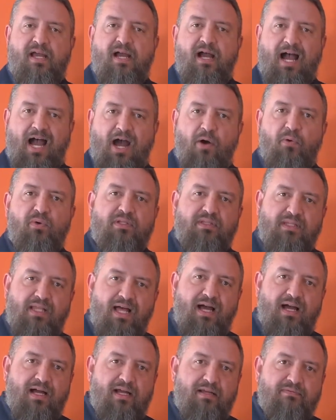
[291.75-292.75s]
Our
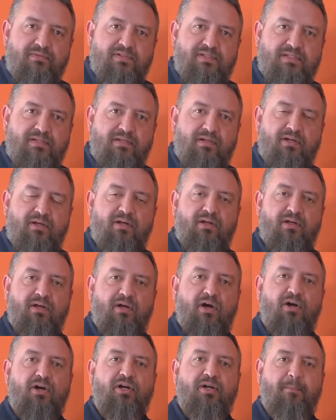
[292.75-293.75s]
lives
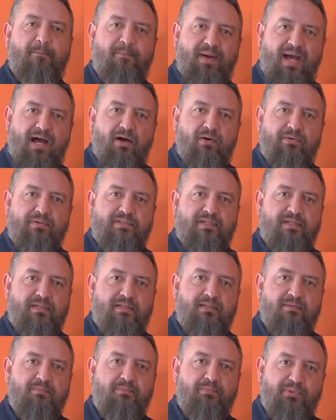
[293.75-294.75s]
are about
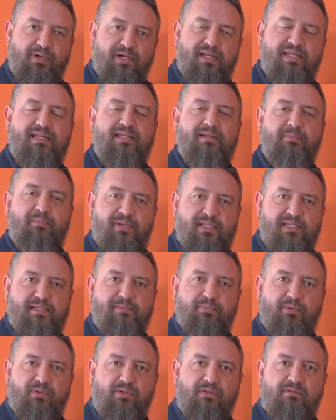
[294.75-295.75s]
bringing
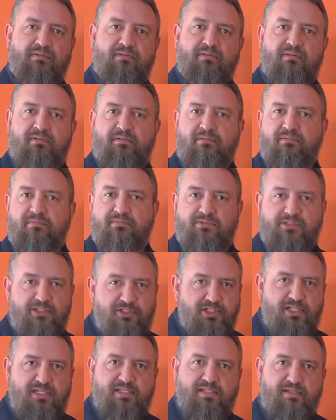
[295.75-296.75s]
people to
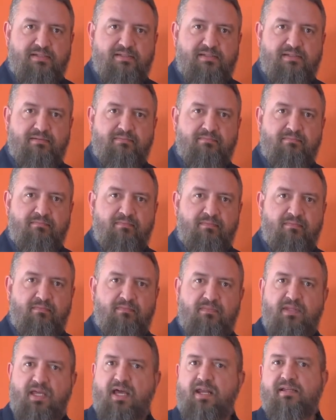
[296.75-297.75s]
Jesus.
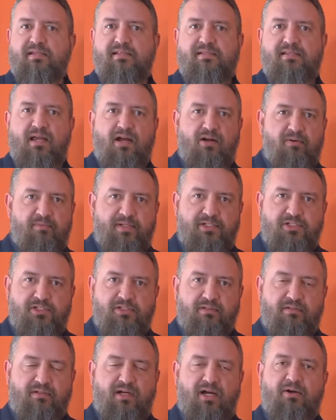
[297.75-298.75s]
That is our
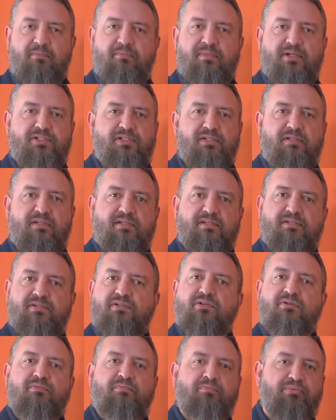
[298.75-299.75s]
mission. Our mission is
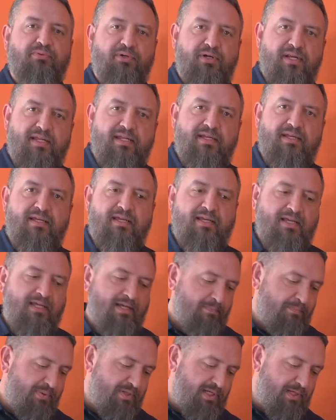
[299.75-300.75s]
to bring
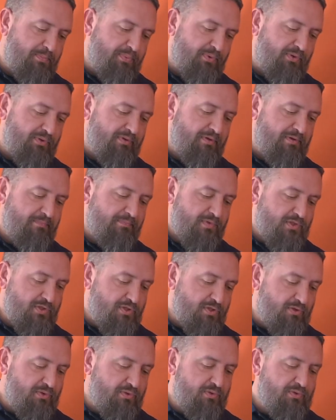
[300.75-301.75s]
people
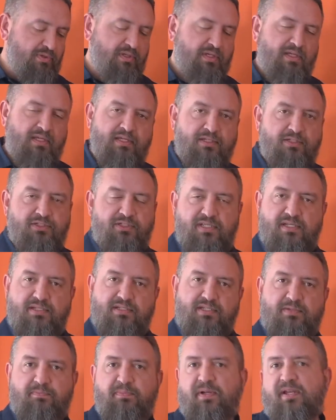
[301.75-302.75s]
to
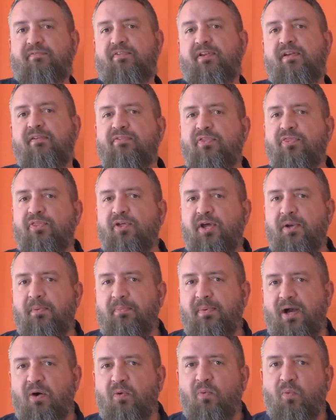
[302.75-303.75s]
Jesus. But have you ever thought
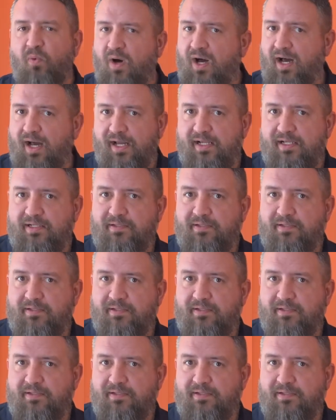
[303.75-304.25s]
about why?